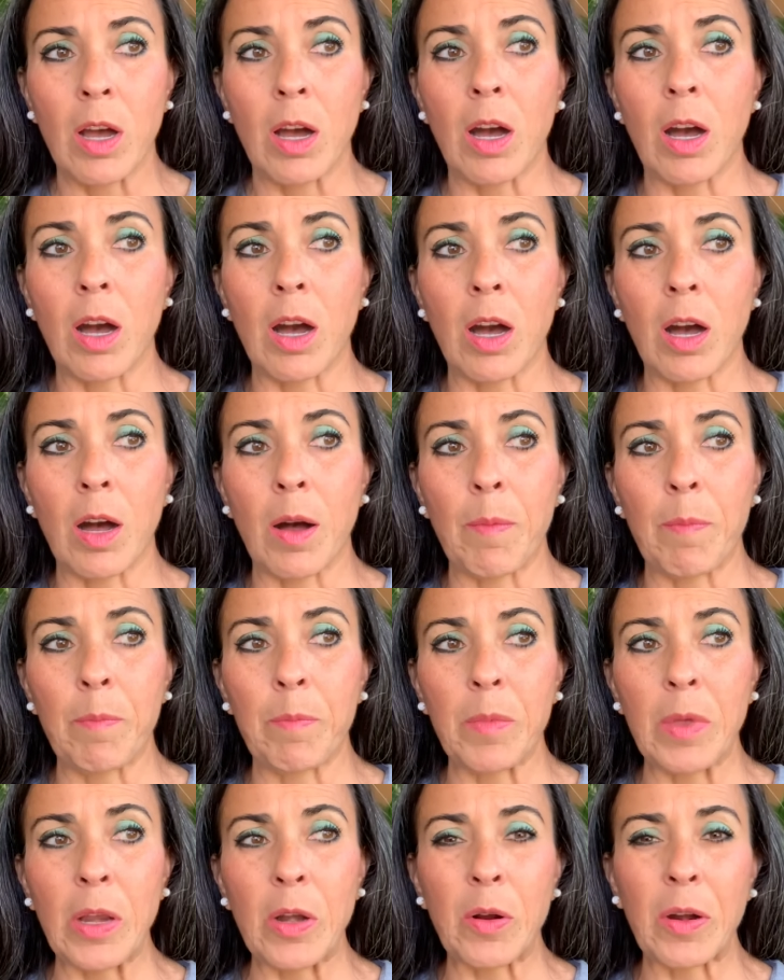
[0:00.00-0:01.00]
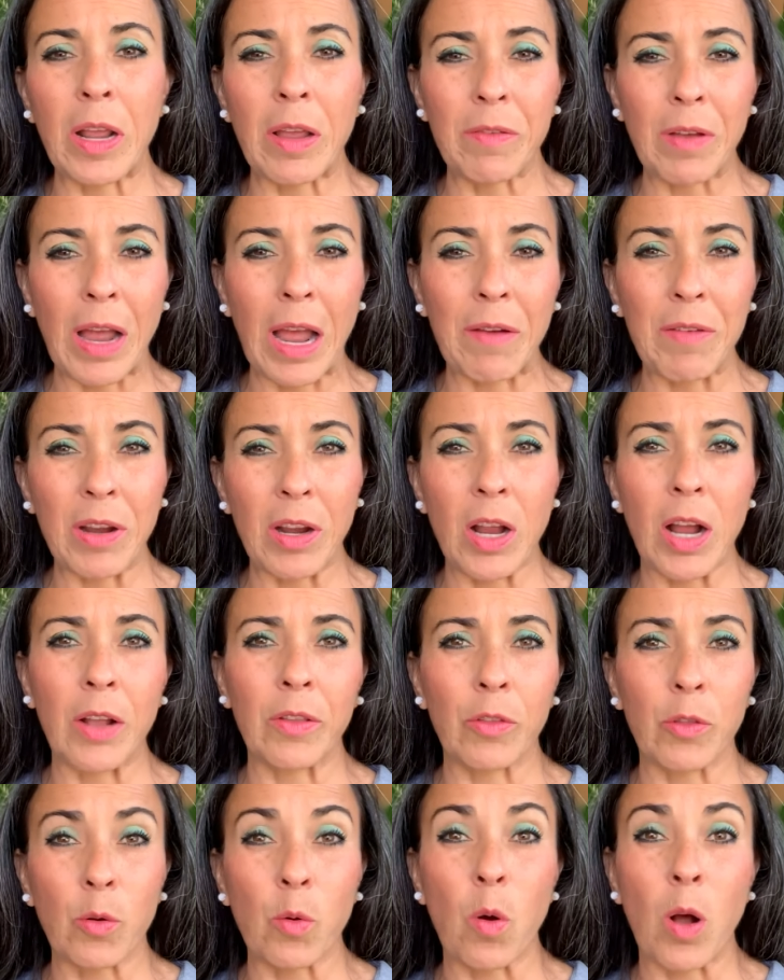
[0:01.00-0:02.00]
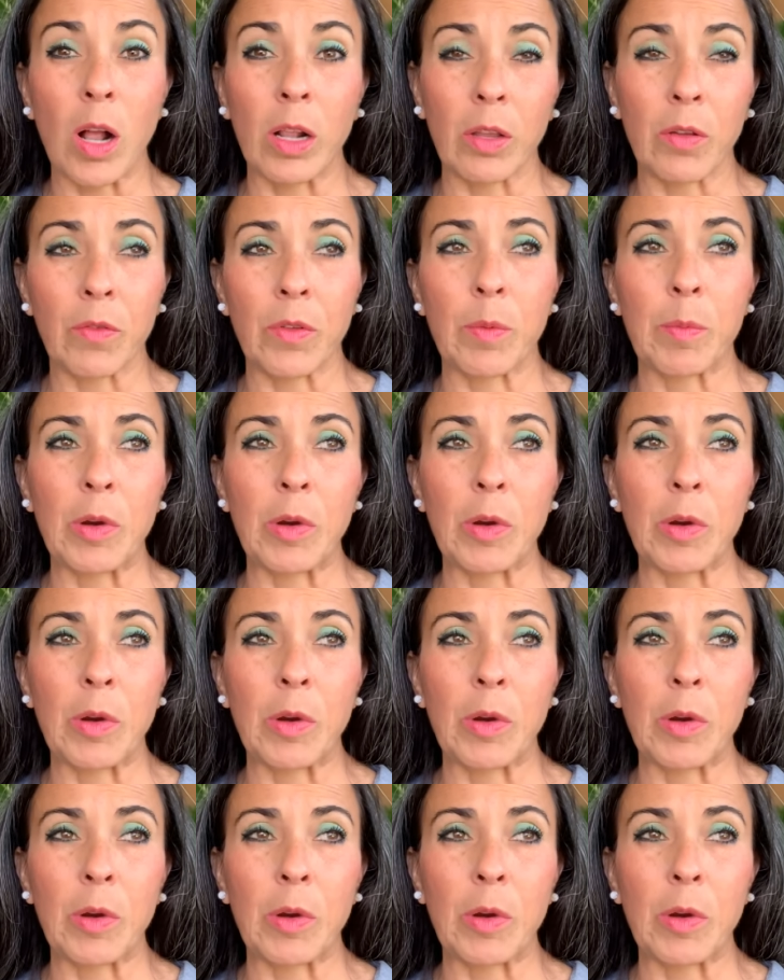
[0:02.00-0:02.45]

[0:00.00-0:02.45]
And I haven't gone through all of them,